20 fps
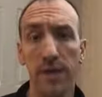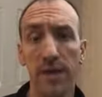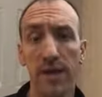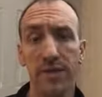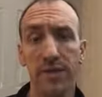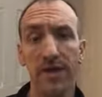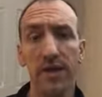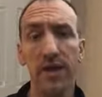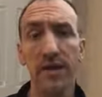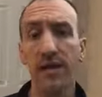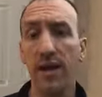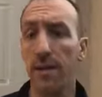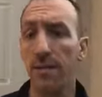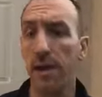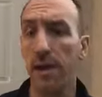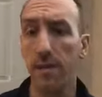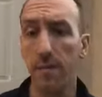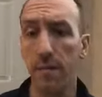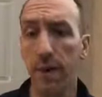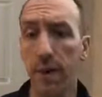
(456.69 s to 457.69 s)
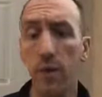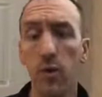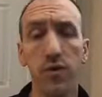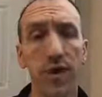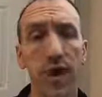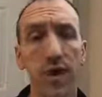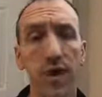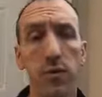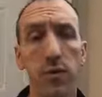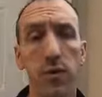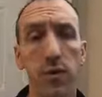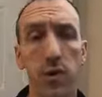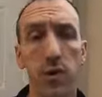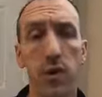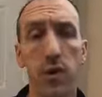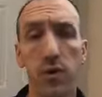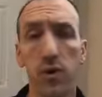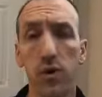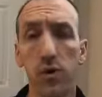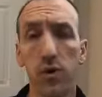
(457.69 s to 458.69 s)
Because anytime, my old
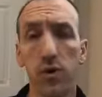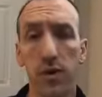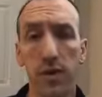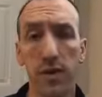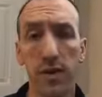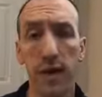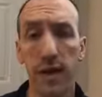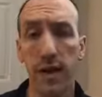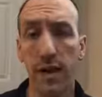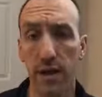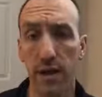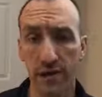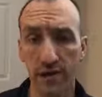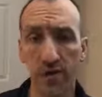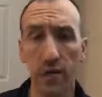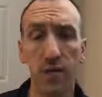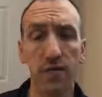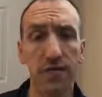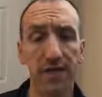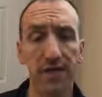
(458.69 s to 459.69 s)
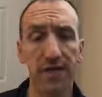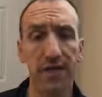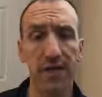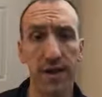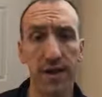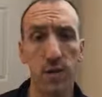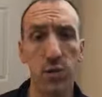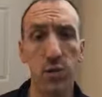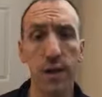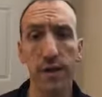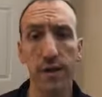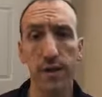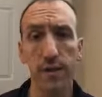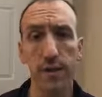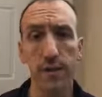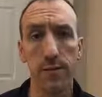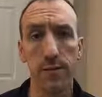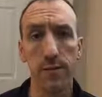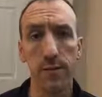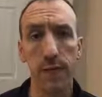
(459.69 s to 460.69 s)
Taekwondo coach used to say, excuse is a sign of
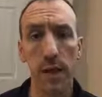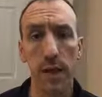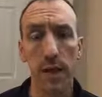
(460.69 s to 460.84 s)
weakness.